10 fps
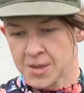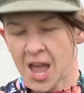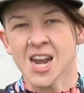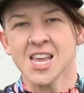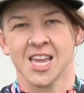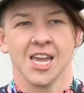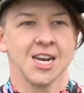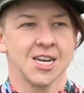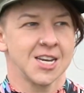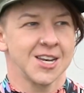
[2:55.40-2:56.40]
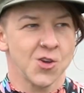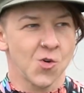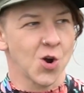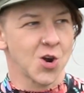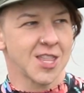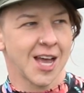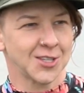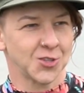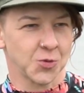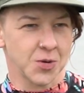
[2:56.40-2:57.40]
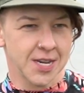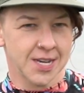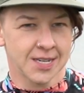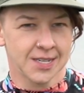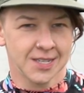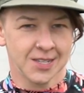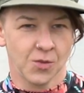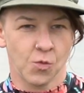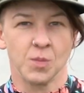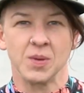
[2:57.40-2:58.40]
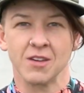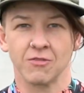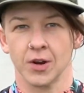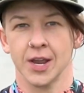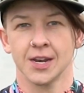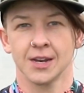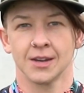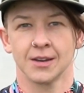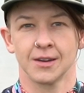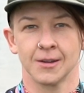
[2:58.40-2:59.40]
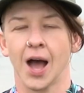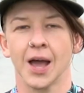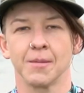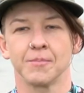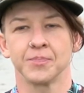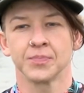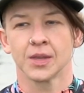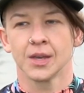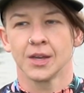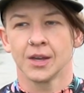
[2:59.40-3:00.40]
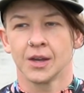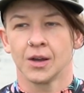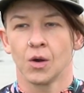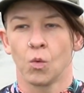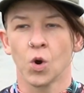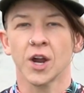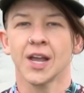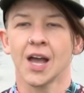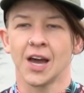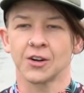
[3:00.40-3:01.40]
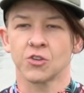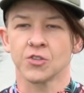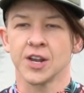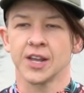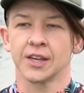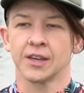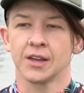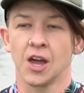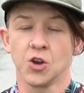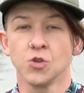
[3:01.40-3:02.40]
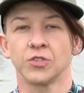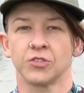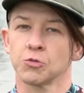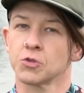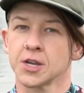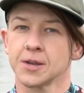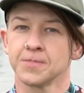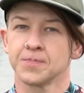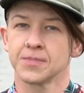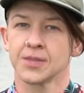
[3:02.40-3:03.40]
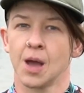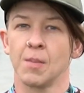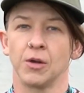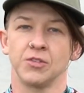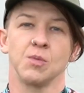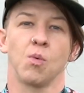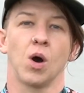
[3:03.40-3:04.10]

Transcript: Any kid who heard that story would be afraid. I am working on creating a new story about deep